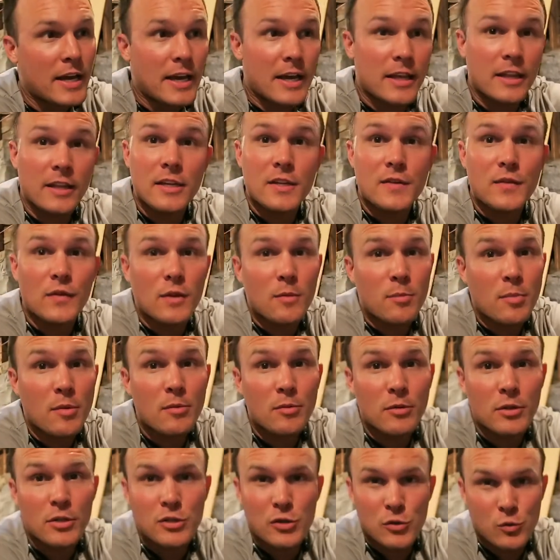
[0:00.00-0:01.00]
At least for the
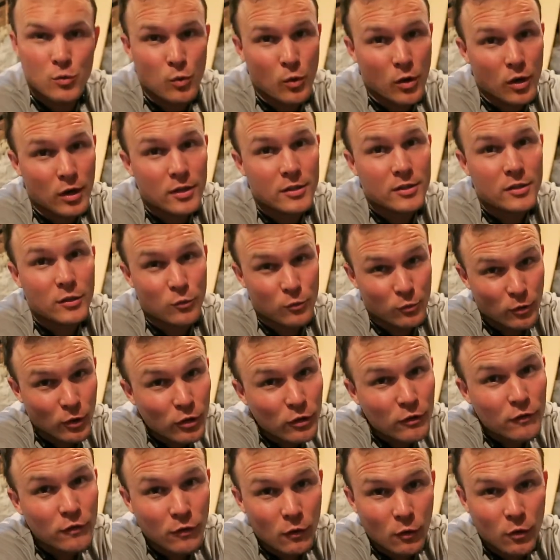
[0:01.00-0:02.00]
people that you want to
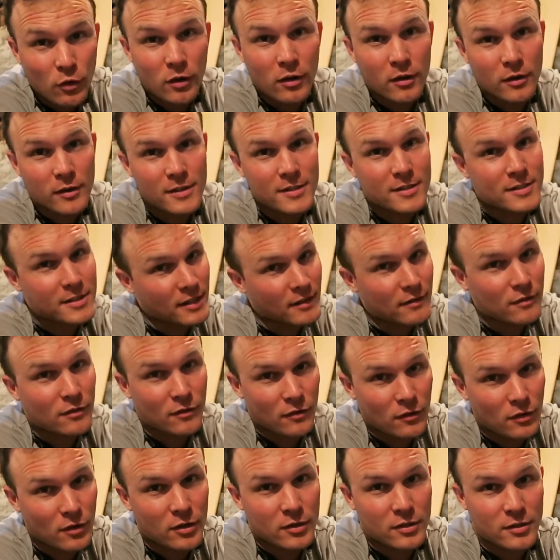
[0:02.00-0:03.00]
work for, it's never
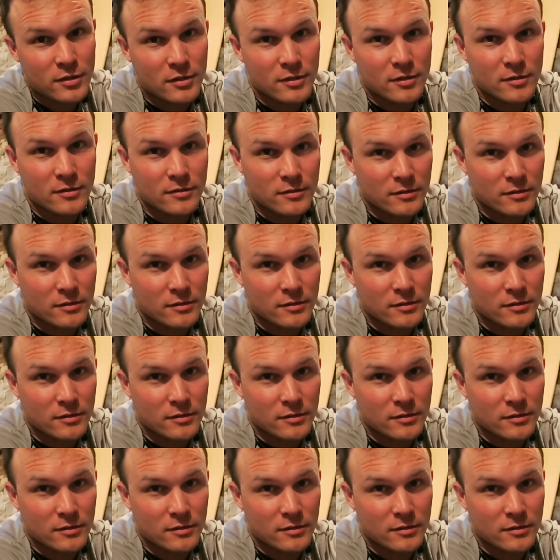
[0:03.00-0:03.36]
first.